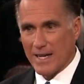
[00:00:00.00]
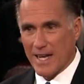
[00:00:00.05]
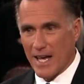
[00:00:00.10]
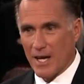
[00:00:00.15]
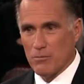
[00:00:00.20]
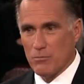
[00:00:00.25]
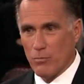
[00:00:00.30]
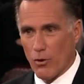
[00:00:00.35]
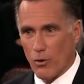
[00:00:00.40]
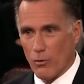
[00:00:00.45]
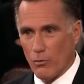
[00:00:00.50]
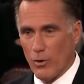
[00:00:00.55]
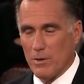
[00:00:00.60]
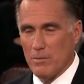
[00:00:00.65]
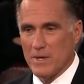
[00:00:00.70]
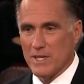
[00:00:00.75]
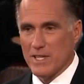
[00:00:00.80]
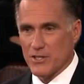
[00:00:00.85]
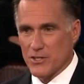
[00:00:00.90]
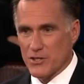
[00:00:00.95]
It came
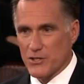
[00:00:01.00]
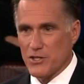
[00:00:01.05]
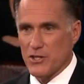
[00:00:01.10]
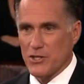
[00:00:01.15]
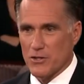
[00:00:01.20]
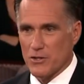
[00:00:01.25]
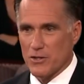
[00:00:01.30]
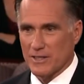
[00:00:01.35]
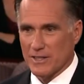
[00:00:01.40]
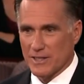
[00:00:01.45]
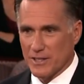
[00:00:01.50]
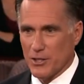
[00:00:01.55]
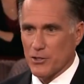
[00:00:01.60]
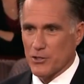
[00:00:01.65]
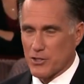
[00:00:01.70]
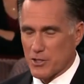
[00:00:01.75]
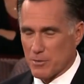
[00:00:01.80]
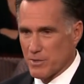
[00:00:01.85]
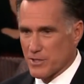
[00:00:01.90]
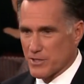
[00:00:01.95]
across in a way that
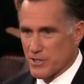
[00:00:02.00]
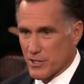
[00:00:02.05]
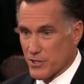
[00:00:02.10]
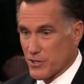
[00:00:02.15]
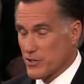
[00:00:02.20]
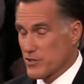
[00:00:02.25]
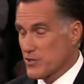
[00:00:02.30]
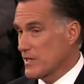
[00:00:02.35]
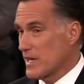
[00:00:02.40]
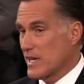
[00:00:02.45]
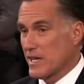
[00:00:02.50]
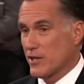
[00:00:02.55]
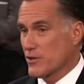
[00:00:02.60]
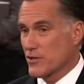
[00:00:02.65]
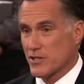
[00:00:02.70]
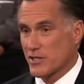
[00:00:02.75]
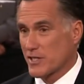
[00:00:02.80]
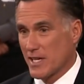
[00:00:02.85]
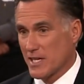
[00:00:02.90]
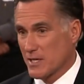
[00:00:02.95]
made it look as if women
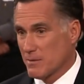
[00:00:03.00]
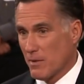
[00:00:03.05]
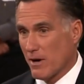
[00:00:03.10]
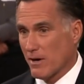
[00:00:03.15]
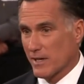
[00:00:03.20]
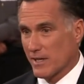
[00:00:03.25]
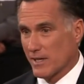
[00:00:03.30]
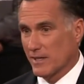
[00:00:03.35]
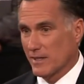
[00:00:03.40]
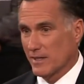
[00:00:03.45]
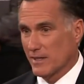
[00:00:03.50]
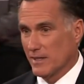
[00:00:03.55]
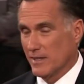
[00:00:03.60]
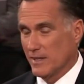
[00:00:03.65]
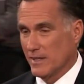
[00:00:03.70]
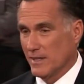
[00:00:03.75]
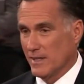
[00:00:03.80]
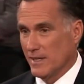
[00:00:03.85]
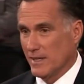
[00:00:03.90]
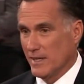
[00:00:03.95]
were nothing but sheets of
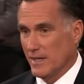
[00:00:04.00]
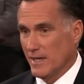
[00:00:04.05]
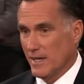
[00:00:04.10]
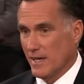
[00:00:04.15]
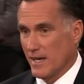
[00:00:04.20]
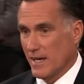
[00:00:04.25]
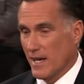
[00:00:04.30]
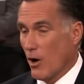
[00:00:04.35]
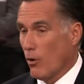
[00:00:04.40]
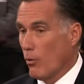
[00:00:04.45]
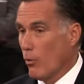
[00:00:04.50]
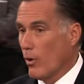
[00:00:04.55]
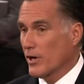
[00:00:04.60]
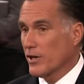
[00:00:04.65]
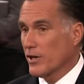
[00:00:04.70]
paper in a binder to